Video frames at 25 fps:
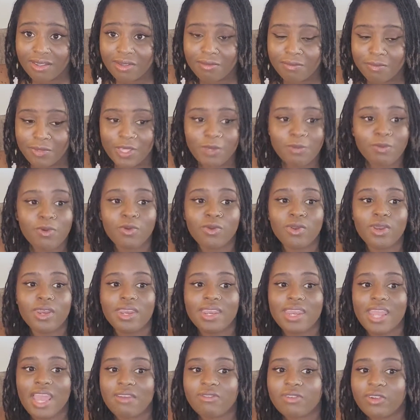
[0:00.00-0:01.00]
people
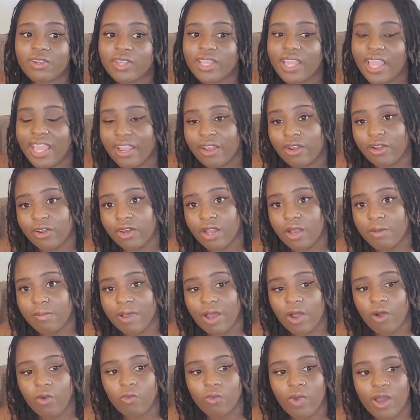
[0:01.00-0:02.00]
never cared
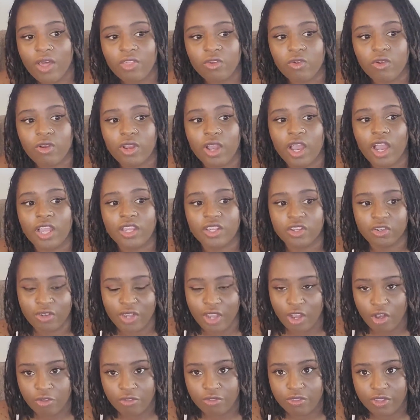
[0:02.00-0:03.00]
about whether or not you're
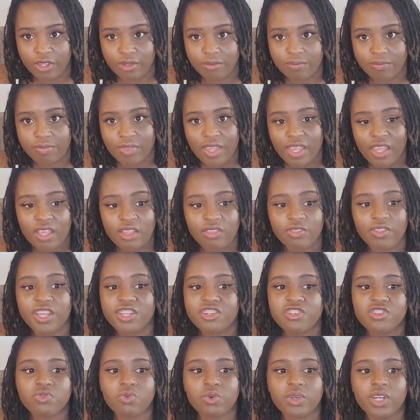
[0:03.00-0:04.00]
healthy. They
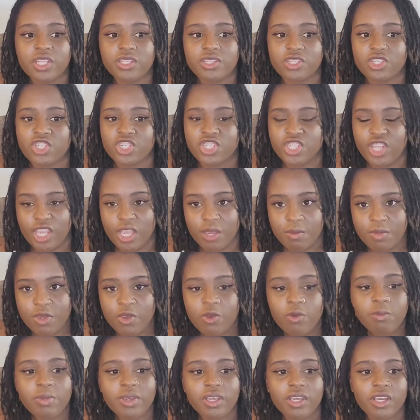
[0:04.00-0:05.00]
just wanted to shame
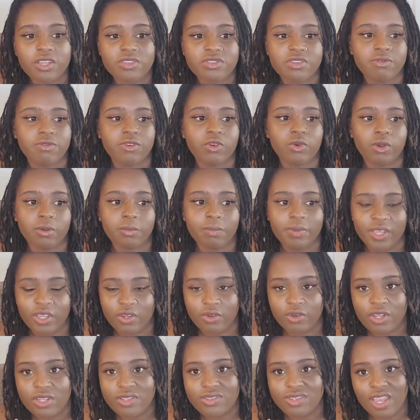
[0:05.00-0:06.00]
you because of your
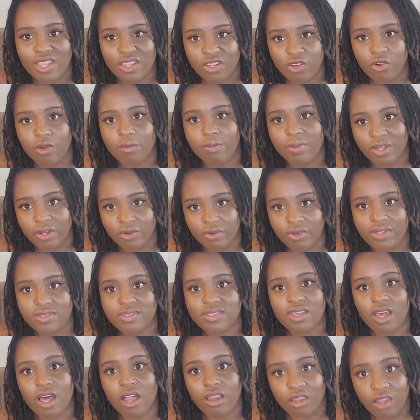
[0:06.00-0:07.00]
appearance and your
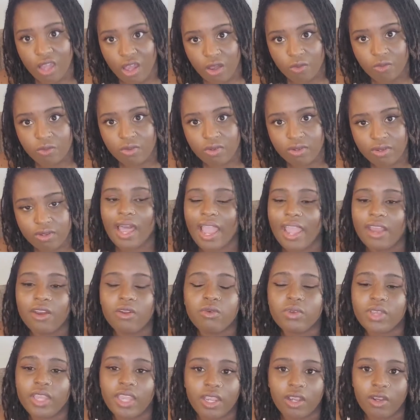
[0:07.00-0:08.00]
appearance alone. I
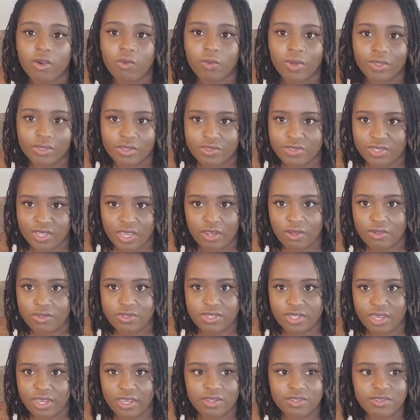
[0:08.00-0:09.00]
don't care what the scale
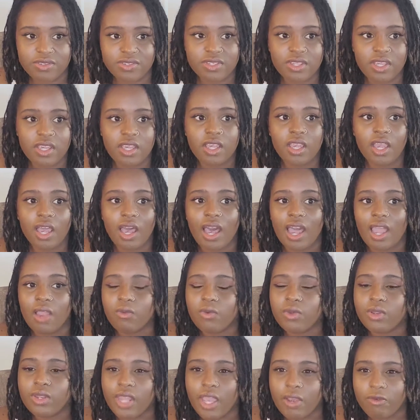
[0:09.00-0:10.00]
says. I
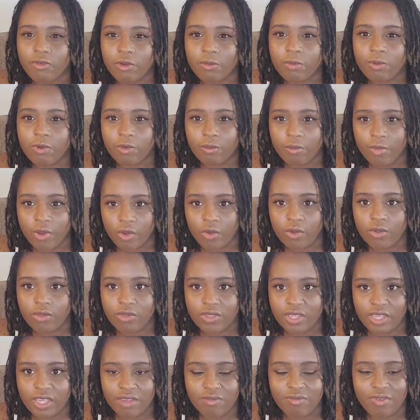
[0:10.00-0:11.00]
will never promote
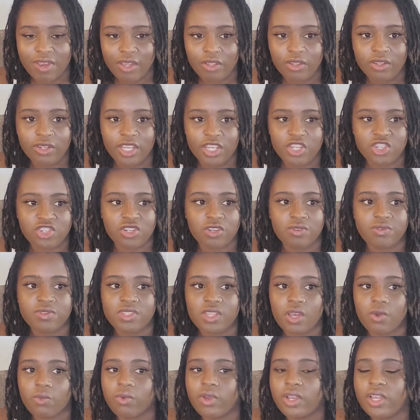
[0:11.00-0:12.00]
the invalidation of
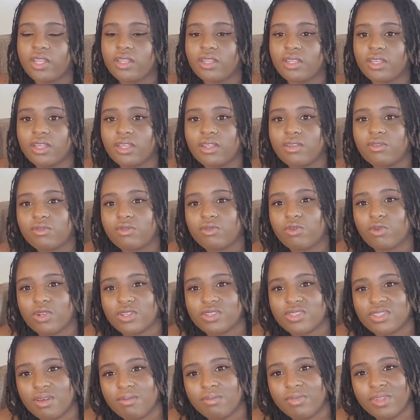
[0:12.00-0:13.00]
someone for
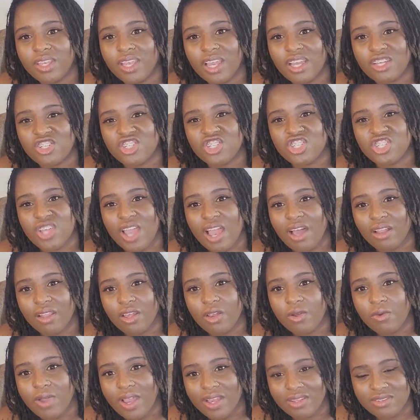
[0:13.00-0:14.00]
something as
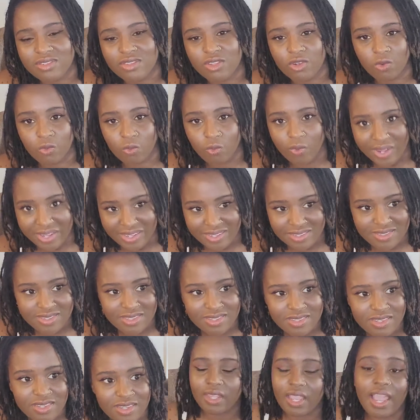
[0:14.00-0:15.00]
shallow as their weight.
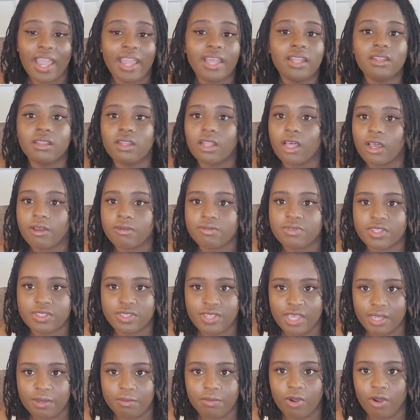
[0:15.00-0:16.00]
I love to
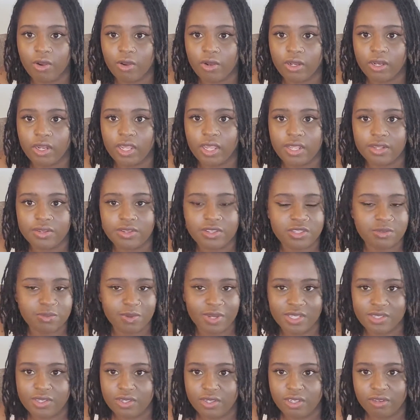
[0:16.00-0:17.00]
take part in
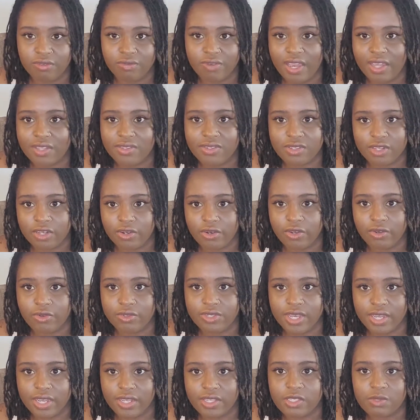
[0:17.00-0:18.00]
dismantling fat
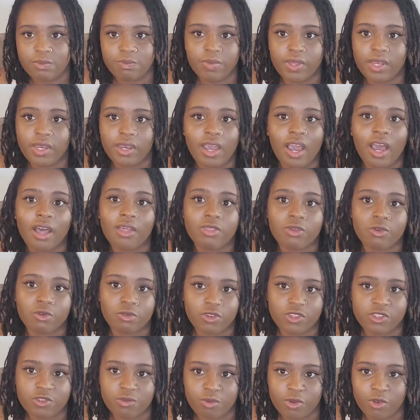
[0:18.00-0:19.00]
stereotypes, but not through
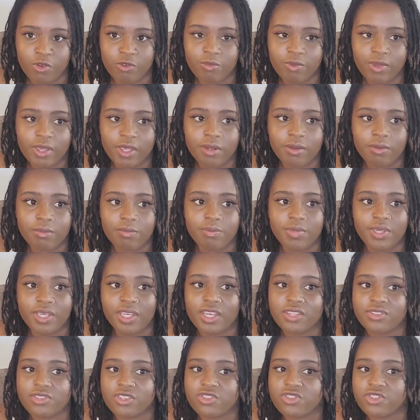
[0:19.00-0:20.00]
this movement
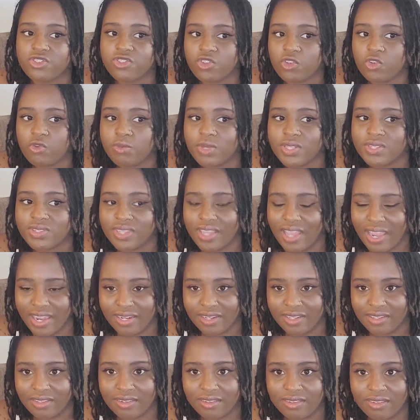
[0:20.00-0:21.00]
because it's too
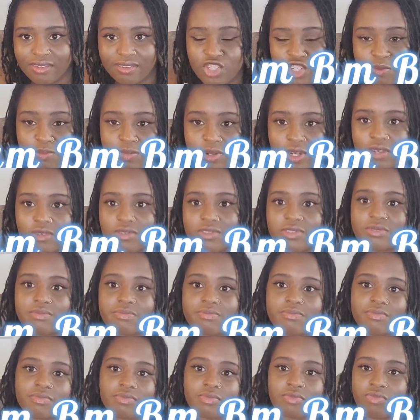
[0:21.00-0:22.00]
misguided. Gym bros,
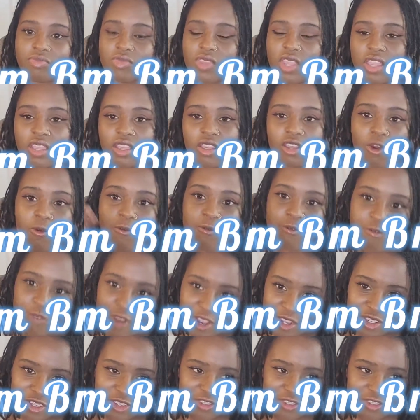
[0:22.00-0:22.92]
go fuck